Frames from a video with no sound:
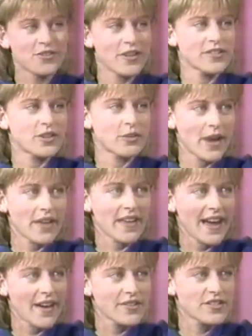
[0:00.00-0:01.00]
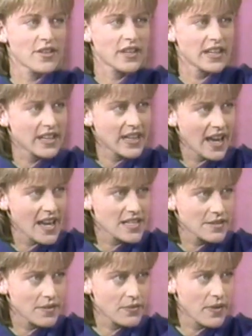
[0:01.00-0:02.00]
drills around the house so that in
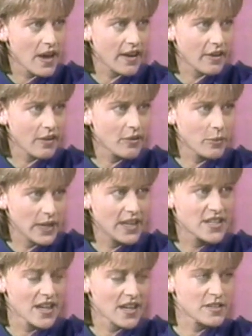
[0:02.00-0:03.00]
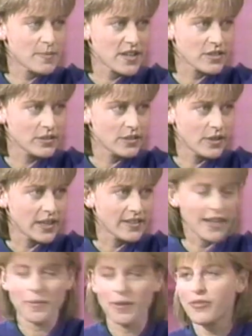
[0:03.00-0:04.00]
case of a fire, we each had a special duty.
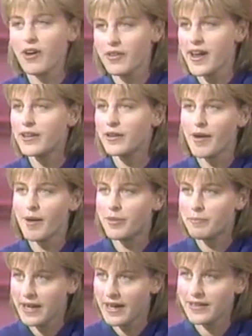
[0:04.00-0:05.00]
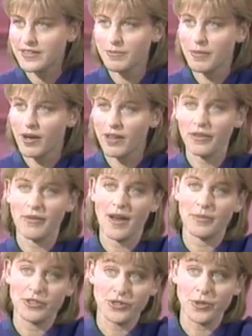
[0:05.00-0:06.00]
Like my father had to grab the pets, my mother
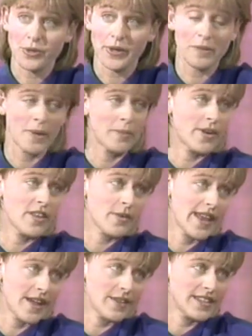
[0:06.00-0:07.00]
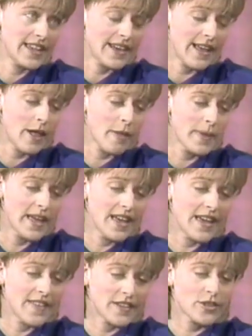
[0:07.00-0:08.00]
grabbed the jewelry, my brother ran out to get help,
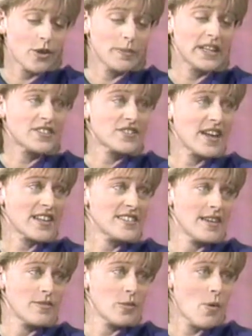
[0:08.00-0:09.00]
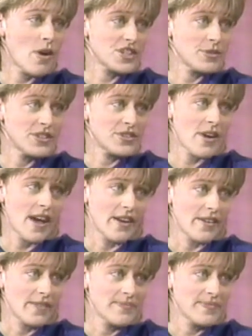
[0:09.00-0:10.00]
and they told me to try to save the washer and
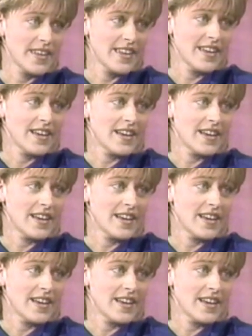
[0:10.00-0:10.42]
dryer. So